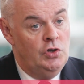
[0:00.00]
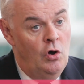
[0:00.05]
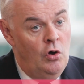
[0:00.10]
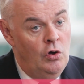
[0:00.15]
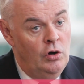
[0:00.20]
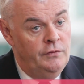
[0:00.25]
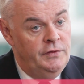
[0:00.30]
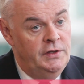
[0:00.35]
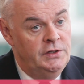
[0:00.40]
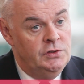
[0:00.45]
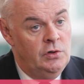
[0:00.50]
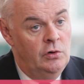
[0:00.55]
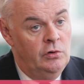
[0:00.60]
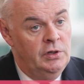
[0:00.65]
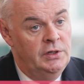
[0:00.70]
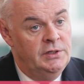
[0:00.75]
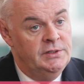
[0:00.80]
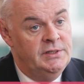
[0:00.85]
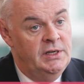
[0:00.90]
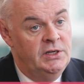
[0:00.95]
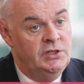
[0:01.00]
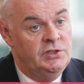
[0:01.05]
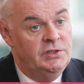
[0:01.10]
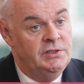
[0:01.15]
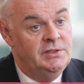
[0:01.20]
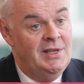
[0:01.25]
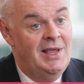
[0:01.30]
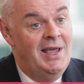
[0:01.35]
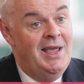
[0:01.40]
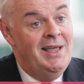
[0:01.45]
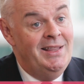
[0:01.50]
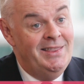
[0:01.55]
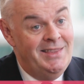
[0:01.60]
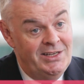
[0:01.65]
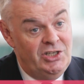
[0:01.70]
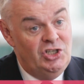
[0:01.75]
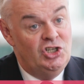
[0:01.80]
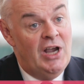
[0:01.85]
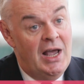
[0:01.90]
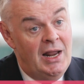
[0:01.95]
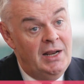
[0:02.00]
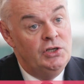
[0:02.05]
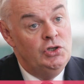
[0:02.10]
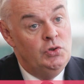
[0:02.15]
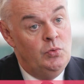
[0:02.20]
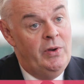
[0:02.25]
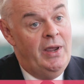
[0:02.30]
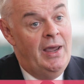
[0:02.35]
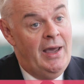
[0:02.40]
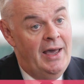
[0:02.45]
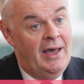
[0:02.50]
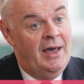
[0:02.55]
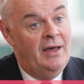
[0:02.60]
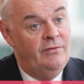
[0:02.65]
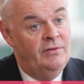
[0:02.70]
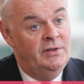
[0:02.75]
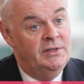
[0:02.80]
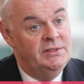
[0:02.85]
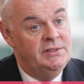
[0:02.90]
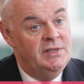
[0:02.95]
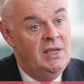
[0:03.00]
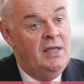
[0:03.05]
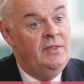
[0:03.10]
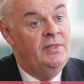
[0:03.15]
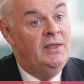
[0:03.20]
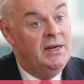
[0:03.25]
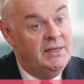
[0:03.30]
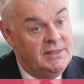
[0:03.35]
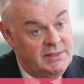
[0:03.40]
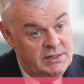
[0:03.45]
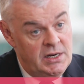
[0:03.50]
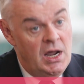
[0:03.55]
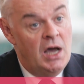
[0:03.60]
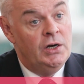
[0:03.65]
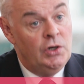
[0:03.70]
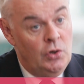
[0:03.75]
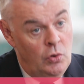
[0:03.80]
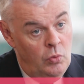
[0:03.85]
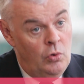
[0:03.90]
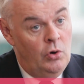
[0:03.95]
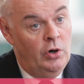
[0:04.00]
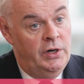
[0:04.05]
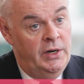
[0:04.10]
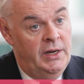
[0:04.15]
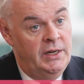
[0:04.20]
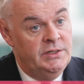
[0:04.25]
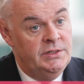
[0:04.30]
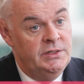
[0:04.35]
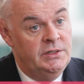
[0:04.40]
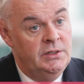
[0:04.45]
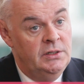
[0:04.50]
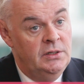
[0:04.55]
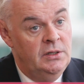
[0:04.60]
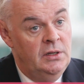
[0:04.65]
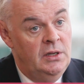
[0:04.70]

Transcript: all of these organizations. The challenge we have is that it's not coordinated,